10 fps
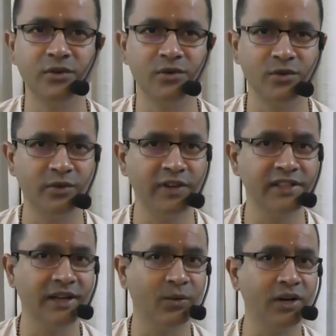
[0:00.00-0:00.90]
So we
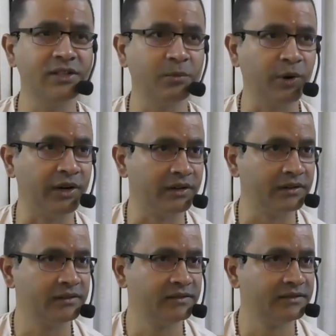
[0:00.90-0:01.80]
say, what is the point?
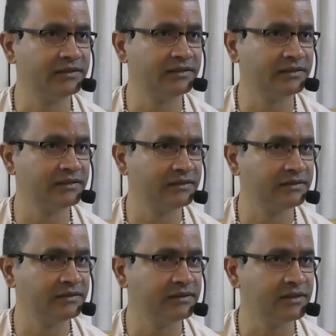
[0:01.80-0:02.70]

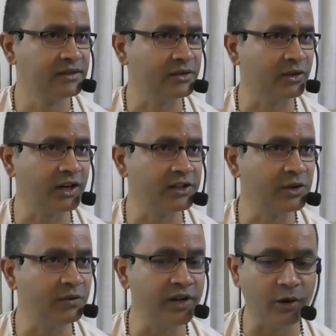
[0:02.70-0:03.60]
So that is how
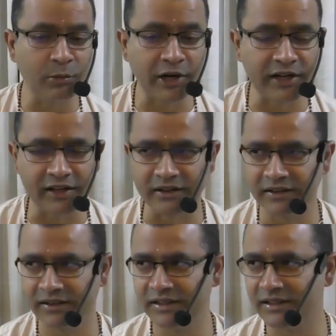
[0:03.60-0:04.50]
we operate here.
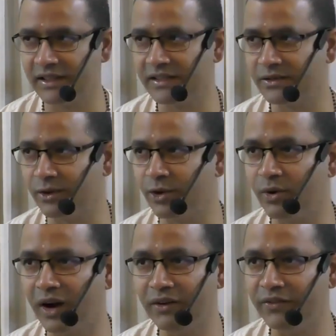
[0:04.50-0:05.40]
So you
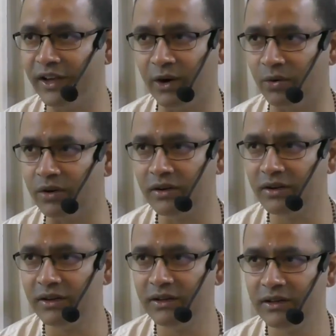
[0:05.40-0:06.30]
can't figure out.
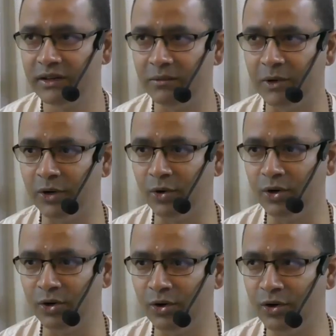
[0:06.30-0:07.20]
But
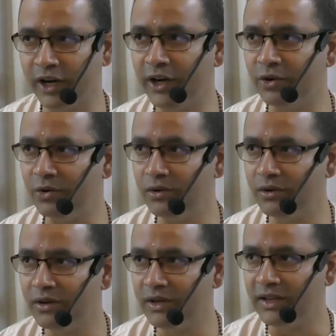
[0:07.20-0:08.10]
don't try to
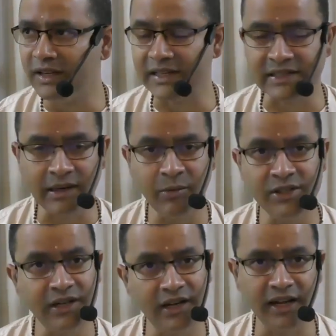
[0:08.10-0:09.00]
establish
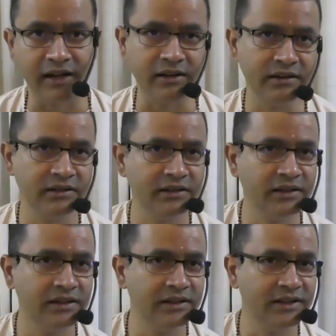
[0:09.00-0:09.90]
a link.
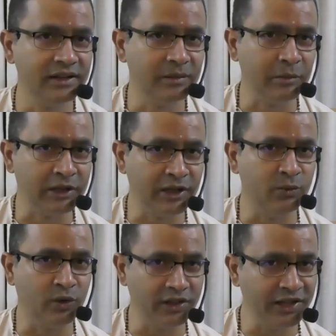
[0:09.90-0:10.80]
But then
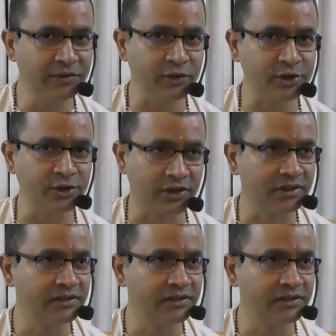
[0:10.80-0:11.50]
one thing for sure